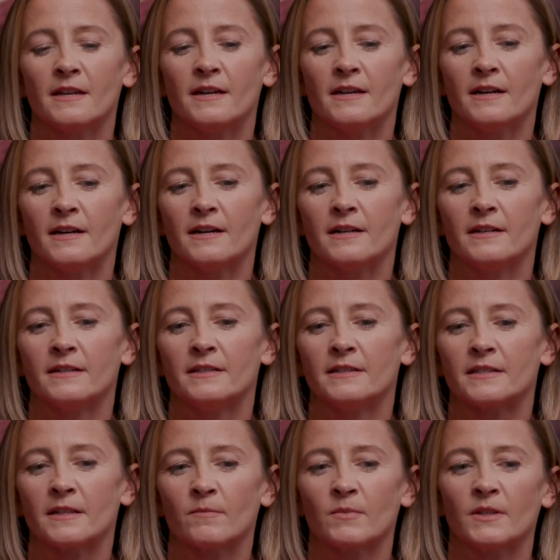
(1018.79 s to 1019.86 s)
AI is
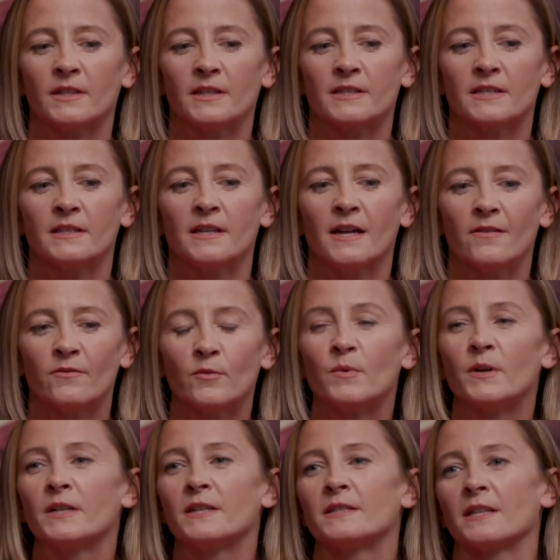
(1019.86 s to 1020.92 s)
something that's in
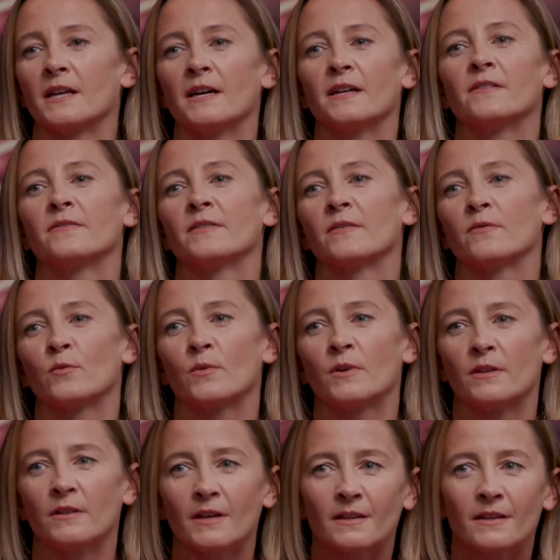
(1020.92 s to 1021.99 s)
everybody's life,
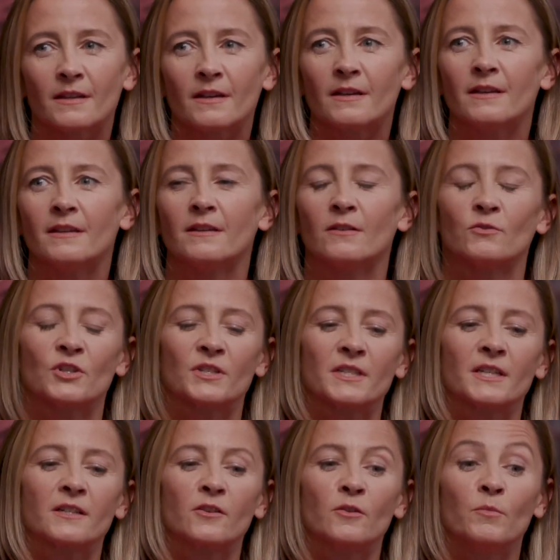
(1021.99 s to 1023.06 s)
just
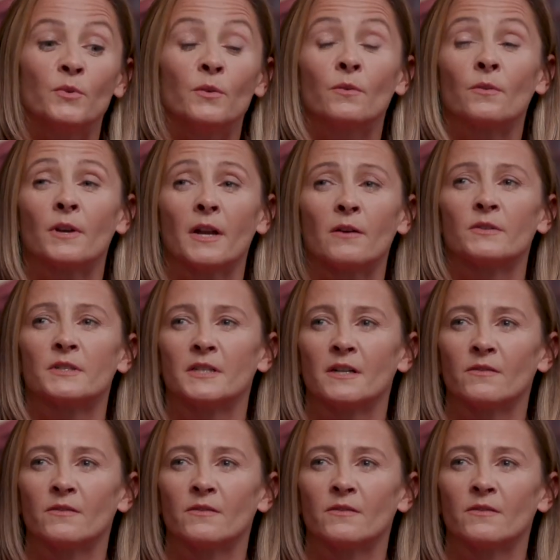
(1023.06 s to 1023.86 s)
like a computer now is in